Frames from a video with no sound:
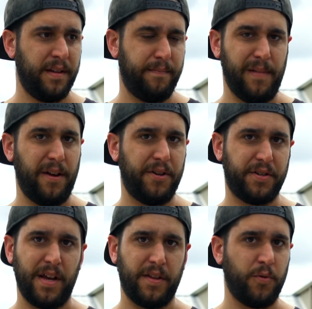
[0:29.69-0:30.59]
mainly
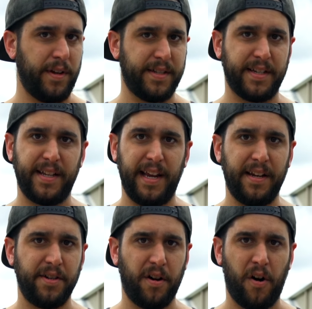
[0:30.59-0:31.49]
just like the 2016
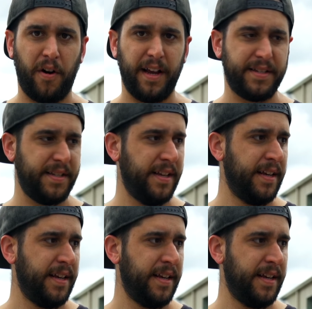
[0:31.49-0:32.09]
RS.